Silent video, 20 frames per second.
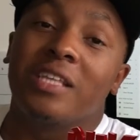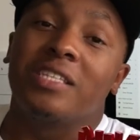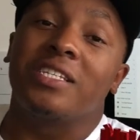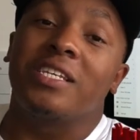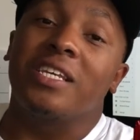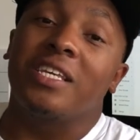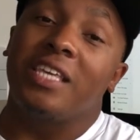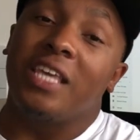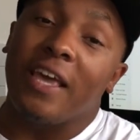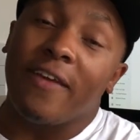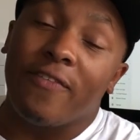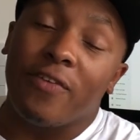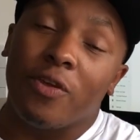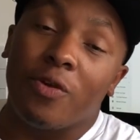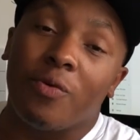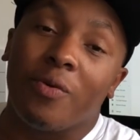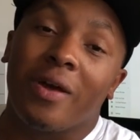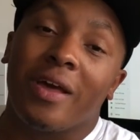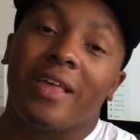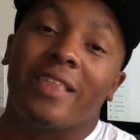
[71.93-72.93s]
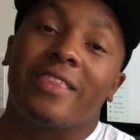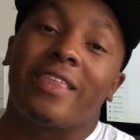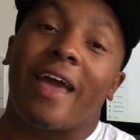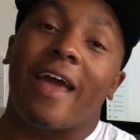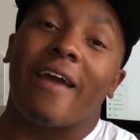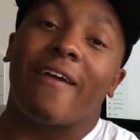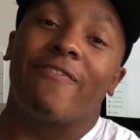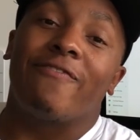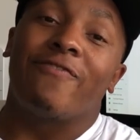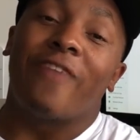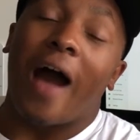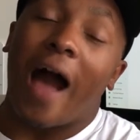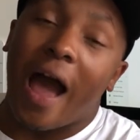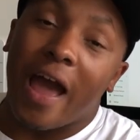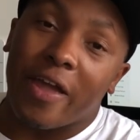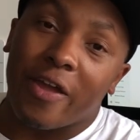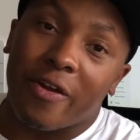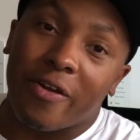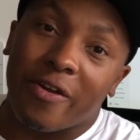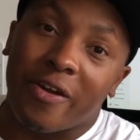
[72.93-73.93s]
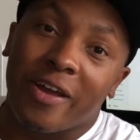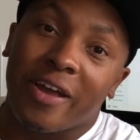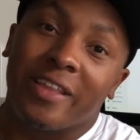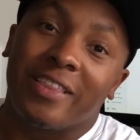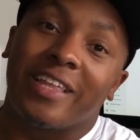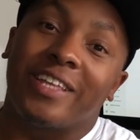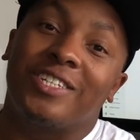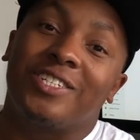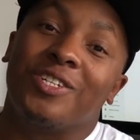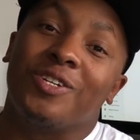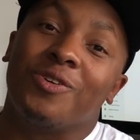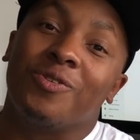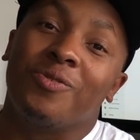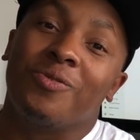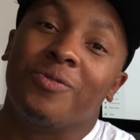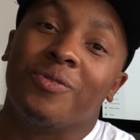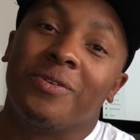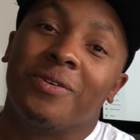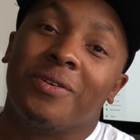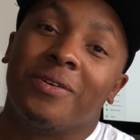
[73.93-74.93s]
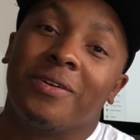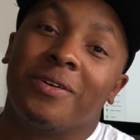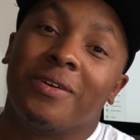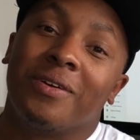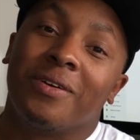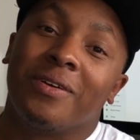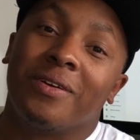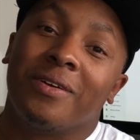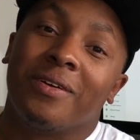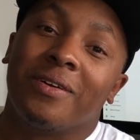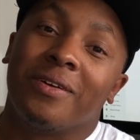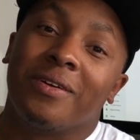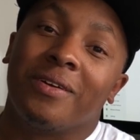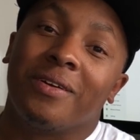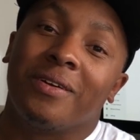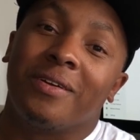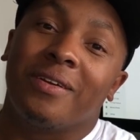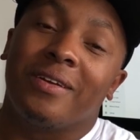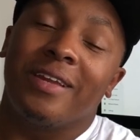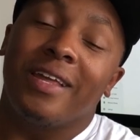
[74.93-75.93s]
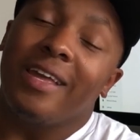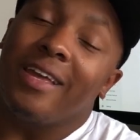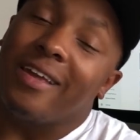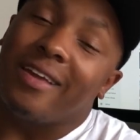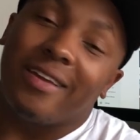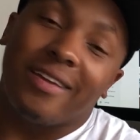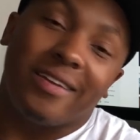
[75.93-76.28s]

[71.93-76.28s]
to give you that fire that you need.